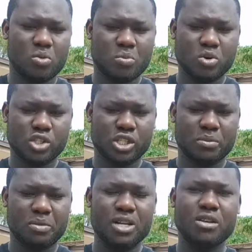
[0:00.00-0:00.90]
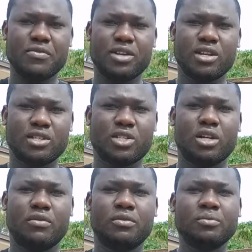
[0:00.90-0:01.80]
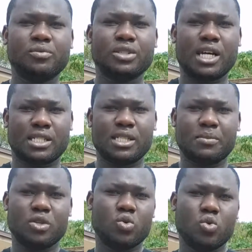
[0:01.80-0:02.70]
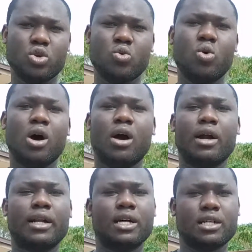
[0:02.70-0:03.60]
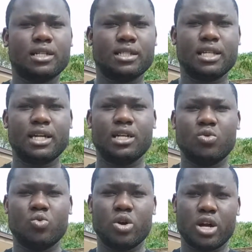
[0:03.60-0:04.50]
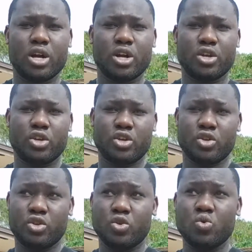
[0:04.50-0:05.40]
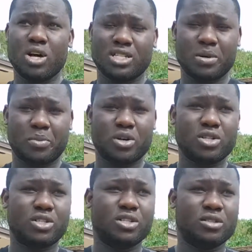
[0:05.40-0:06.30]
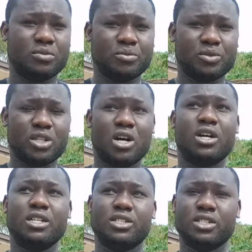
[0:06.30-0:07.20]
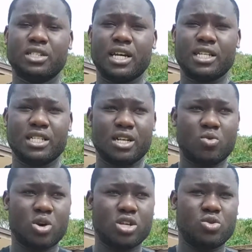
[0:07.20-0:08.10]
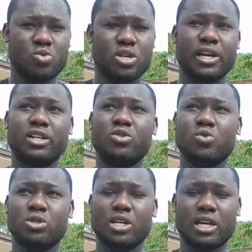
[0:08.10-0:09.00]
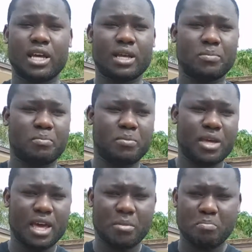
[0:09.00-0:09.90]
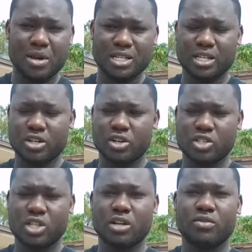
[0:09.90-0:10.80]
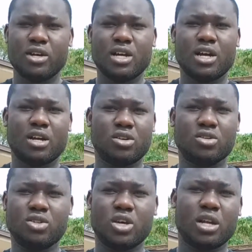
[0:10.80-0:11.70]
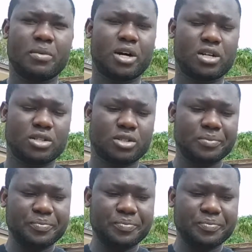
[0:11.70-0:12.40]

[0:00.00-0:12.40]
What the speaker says: pushing, believing in yourself, accepting who you are and understanding where you as a person are in this society and what you can do to help better yourself and also help others.